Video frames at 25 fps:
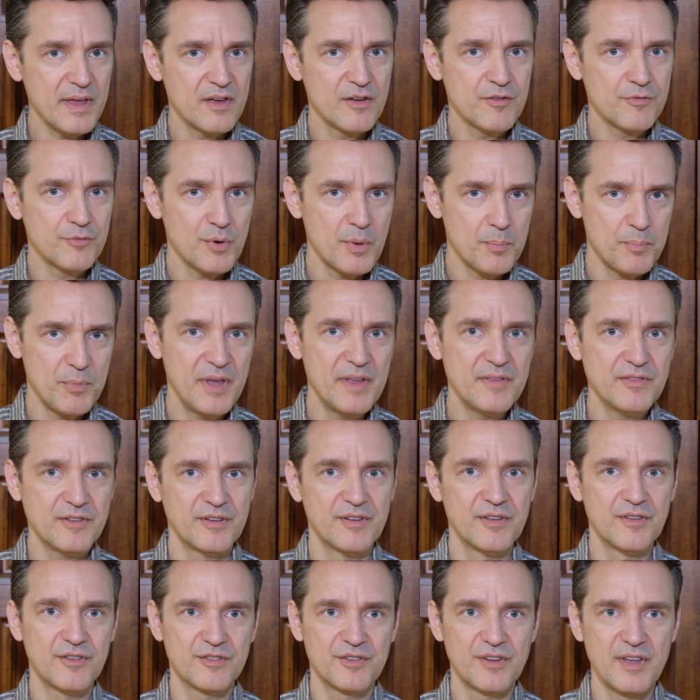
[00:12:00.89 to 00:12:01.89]
of
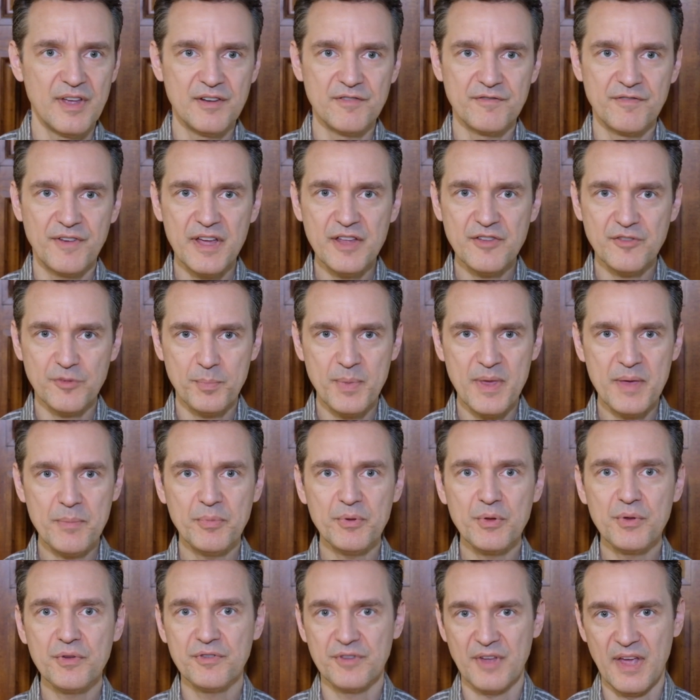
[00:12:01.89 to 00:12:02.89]
repentance invites
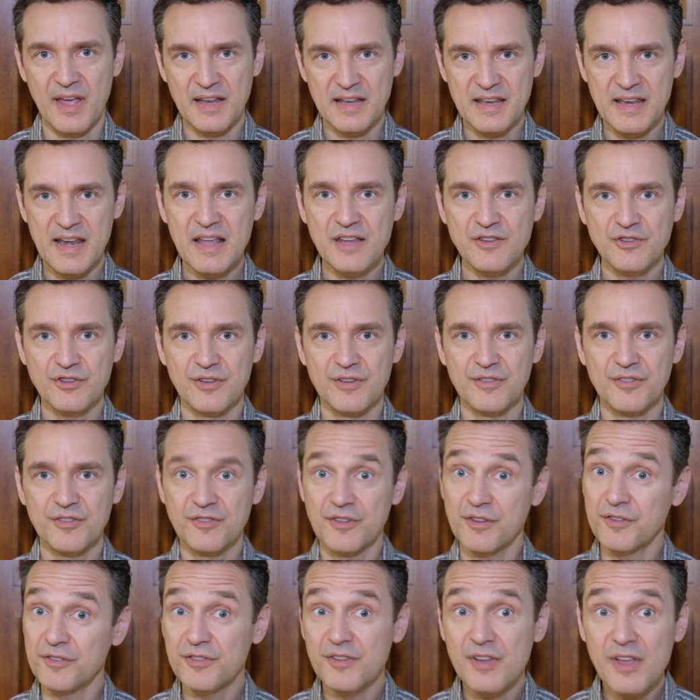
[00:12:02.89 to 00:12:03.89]
peoples and nations
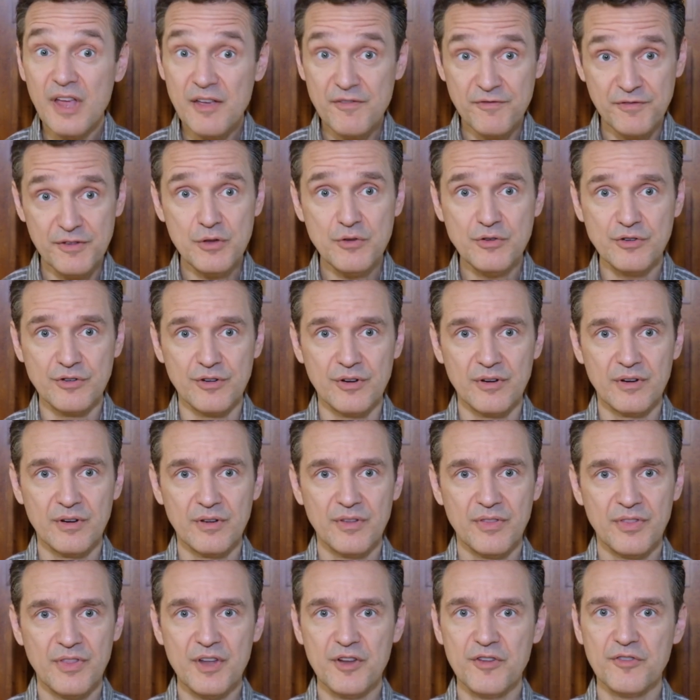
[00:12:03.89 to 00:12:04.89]
to see a future
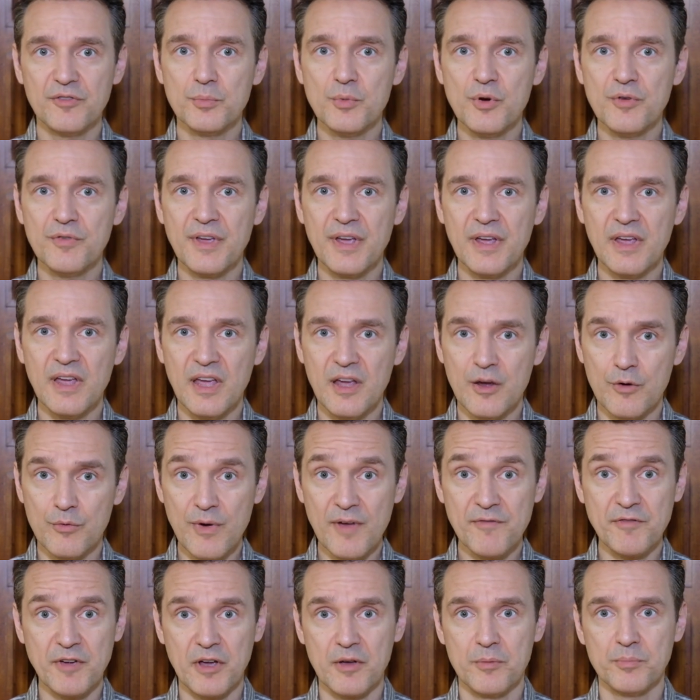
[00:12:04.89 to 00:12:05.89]
that is moving
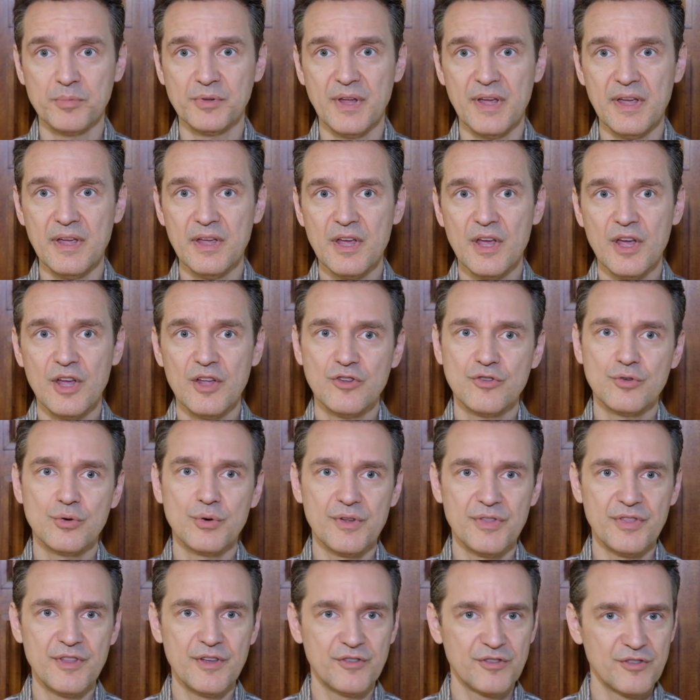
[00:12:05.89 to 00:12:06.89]
irrevocably
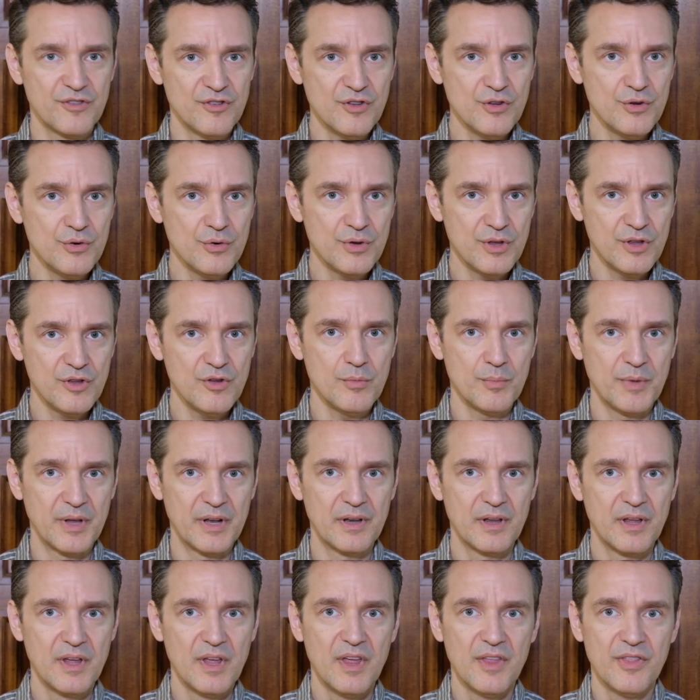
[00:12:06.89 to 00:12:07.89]
toward this new
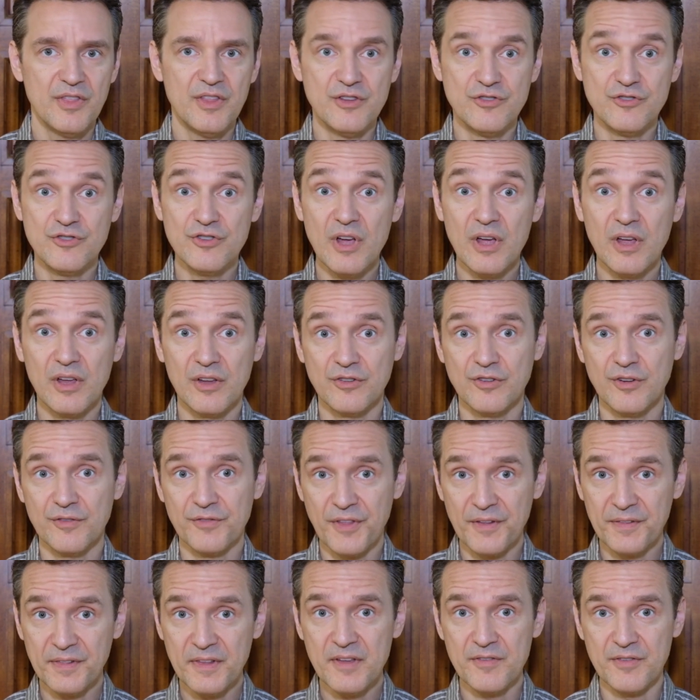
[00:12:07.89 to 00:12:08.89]
human, the judge of
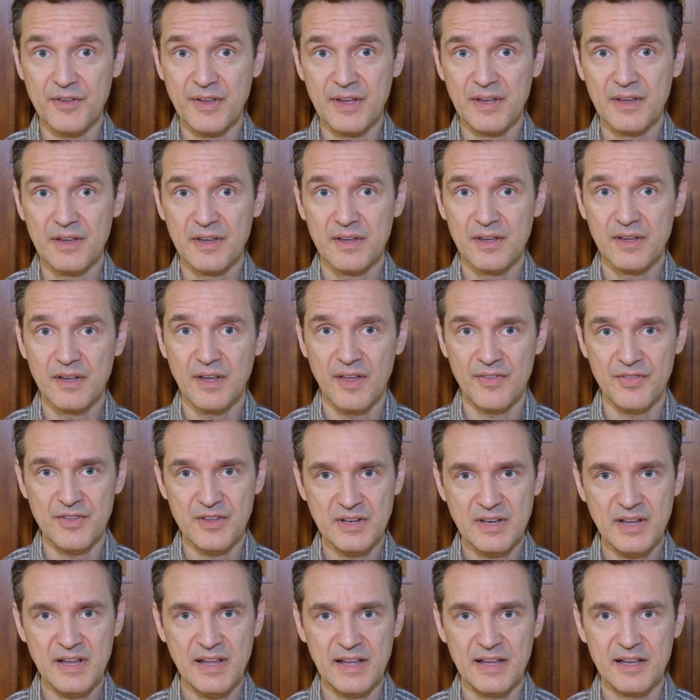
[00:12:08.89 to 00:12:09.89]
the living and the
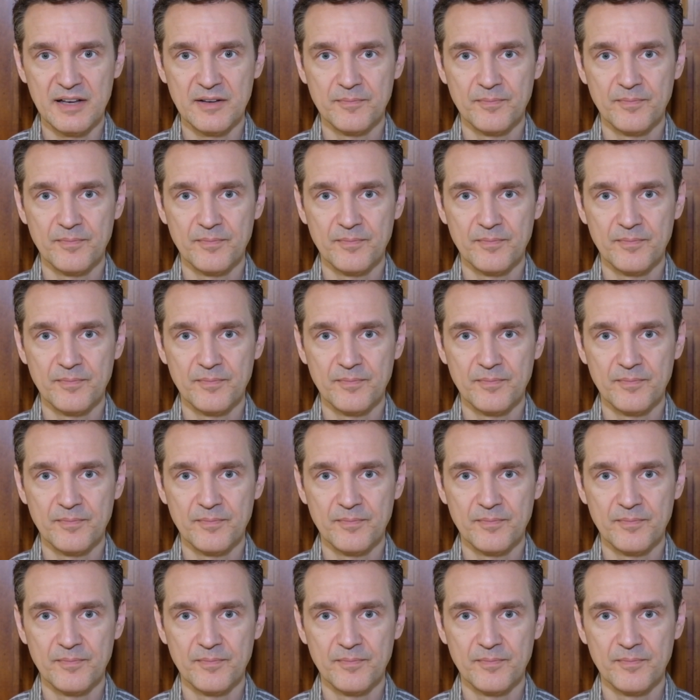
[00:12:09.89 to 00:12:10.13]
dead.